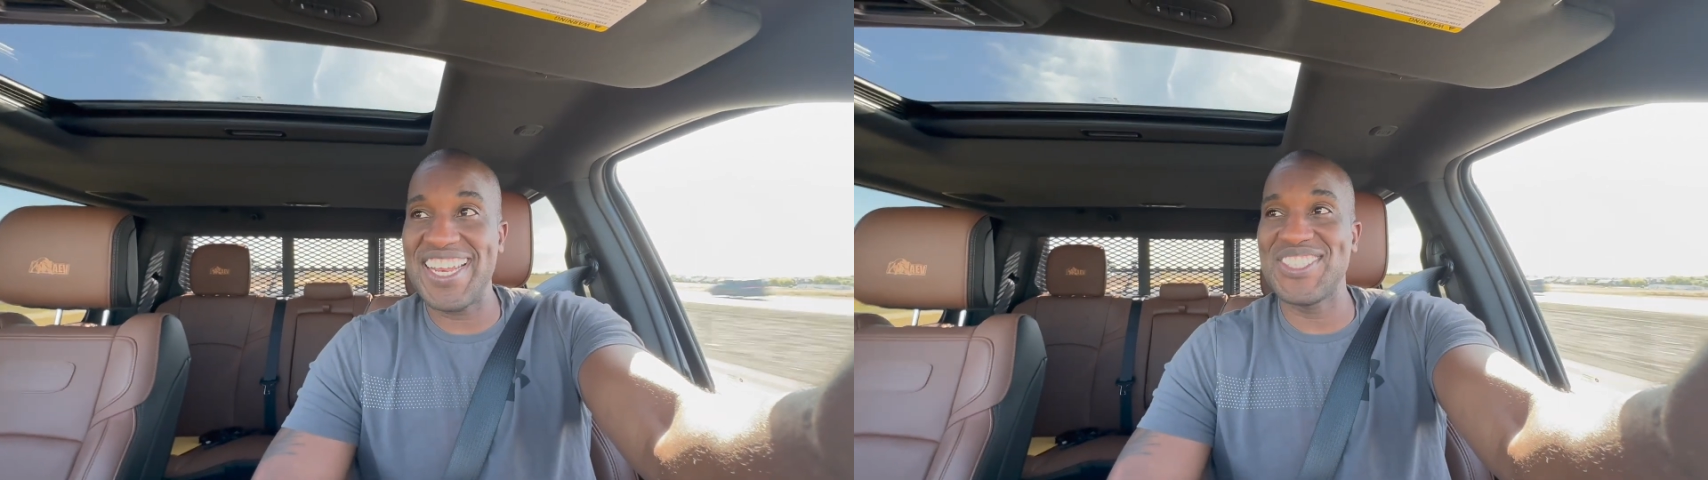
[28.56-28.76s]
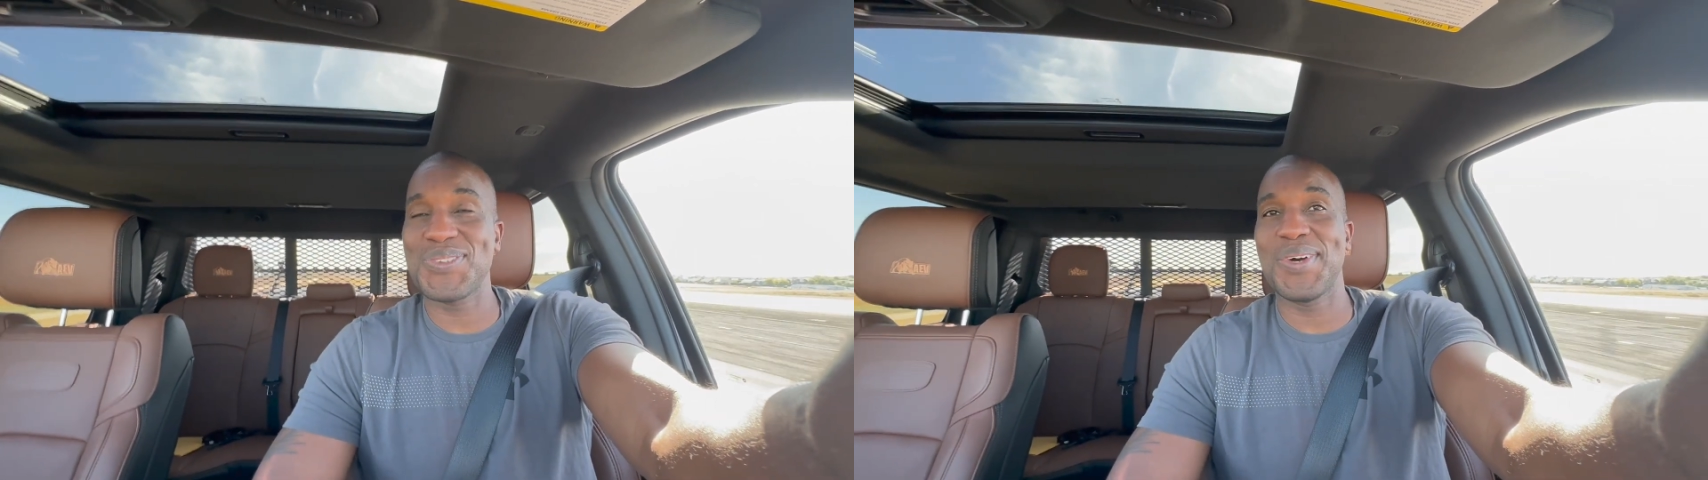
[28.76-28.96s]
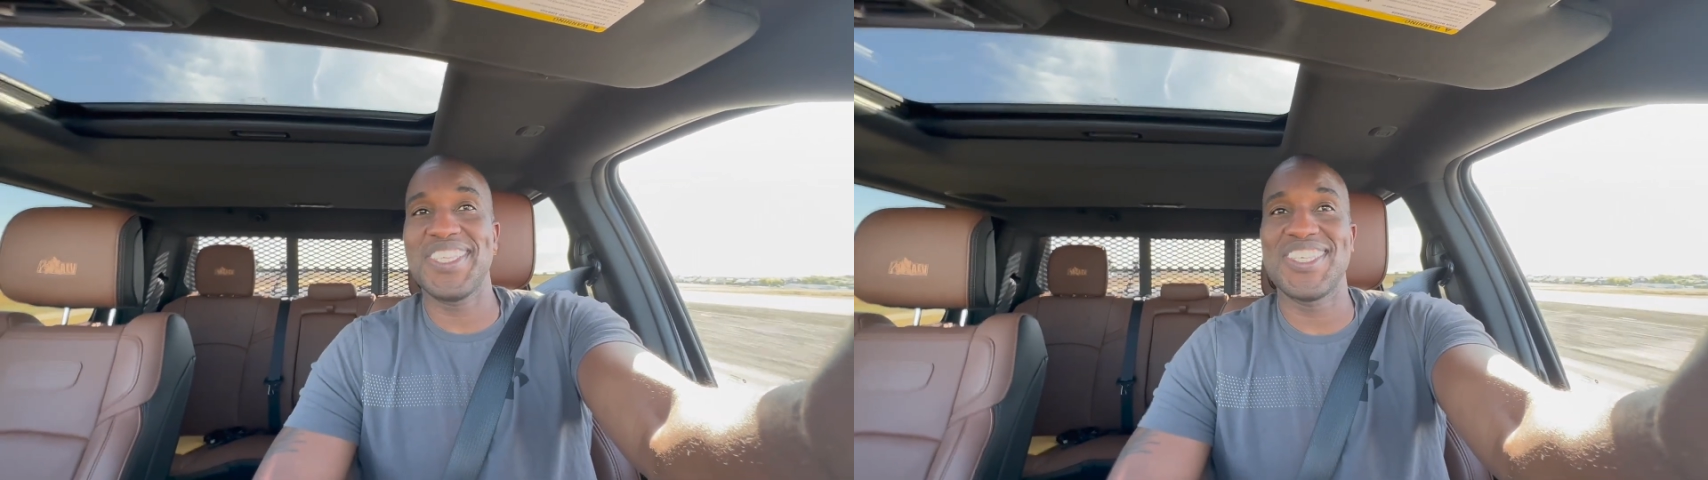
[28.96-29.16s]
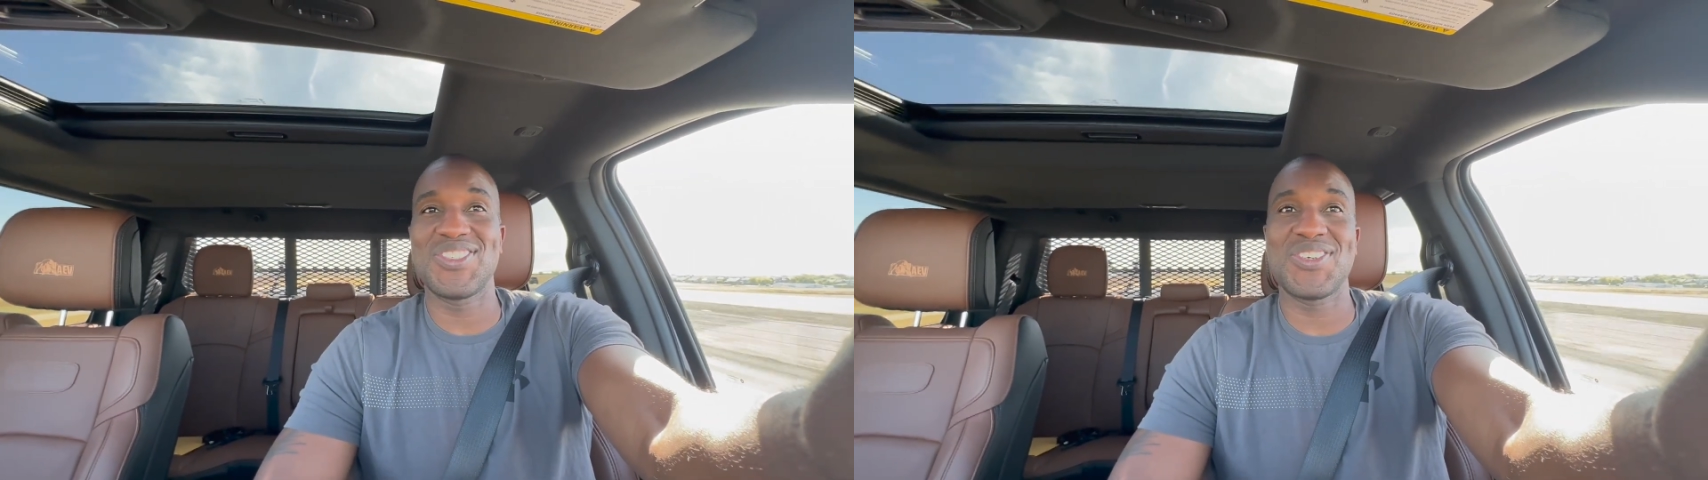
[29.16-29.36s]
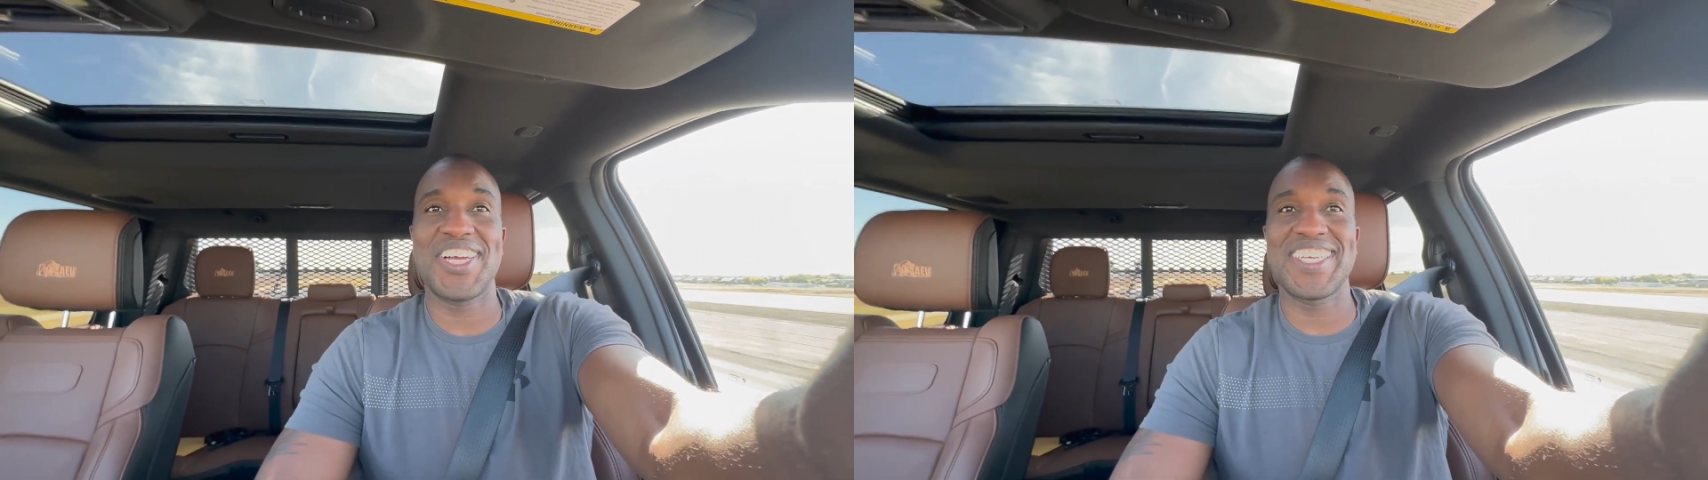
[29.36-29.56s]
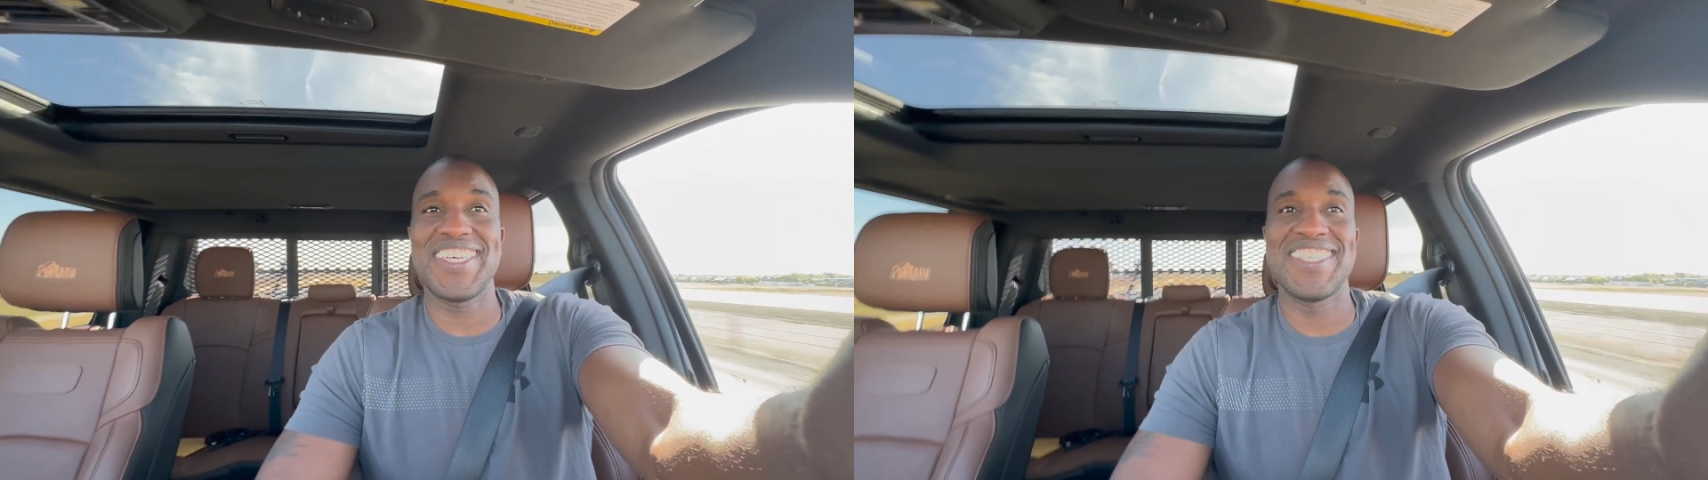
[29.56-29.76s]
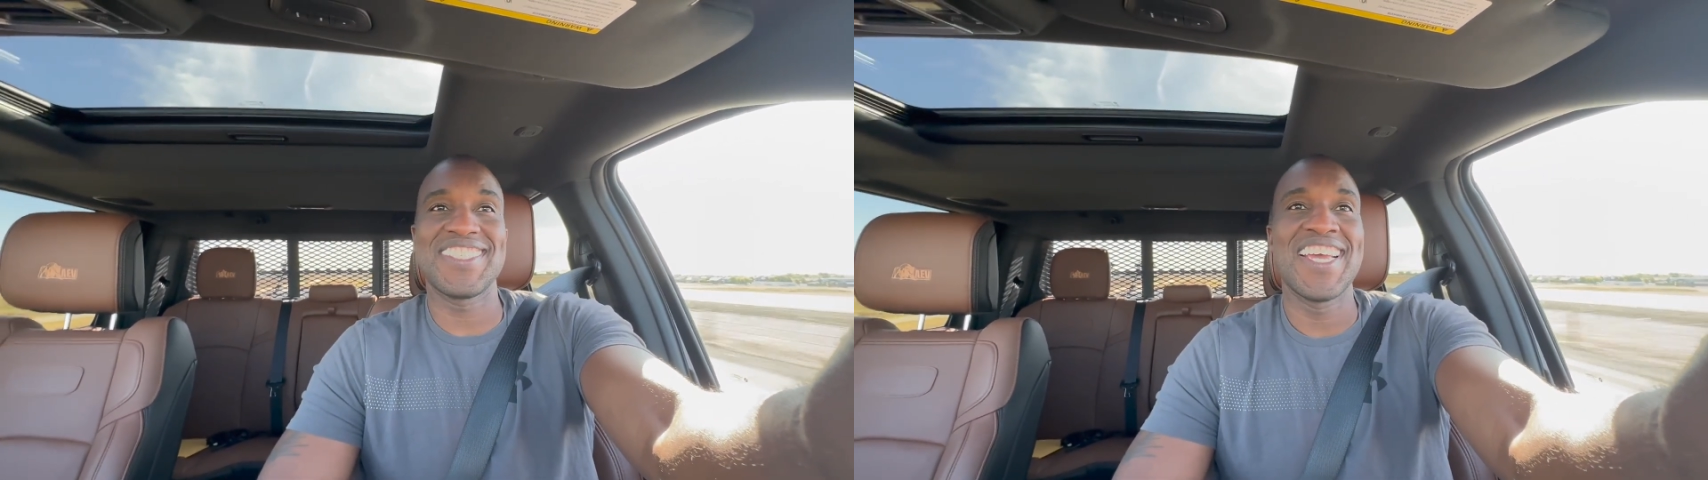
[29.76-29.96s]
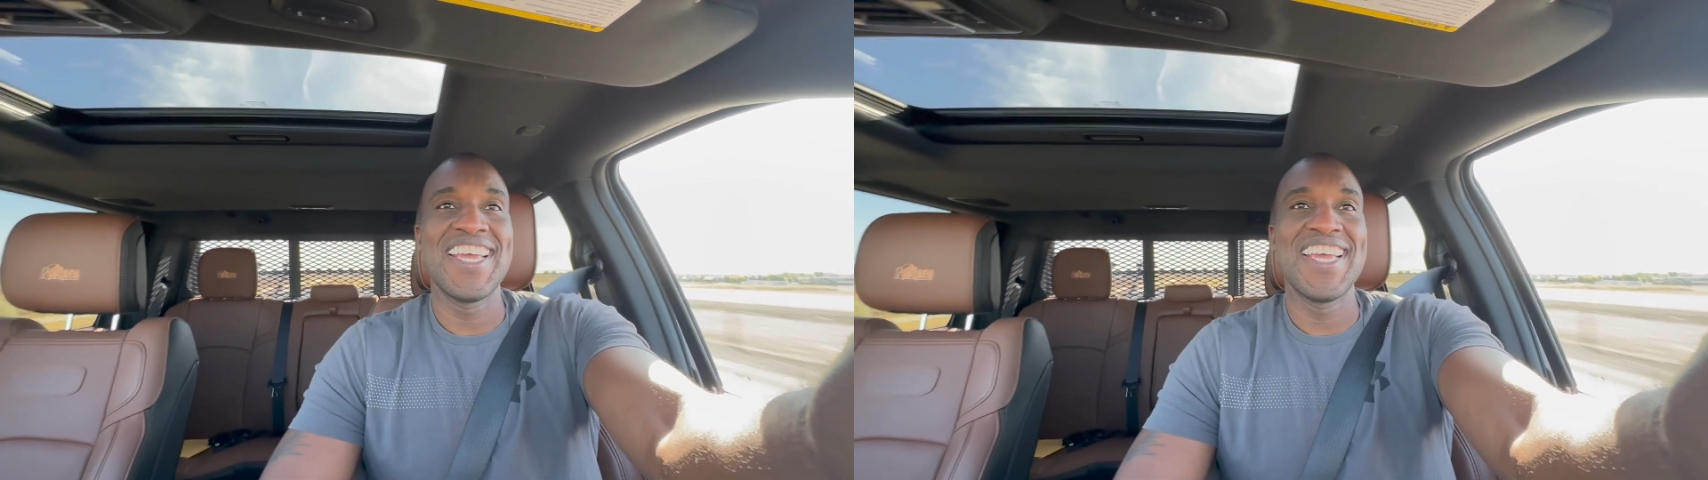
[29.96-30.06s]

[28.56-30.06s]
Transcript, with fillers: that is what this truck is.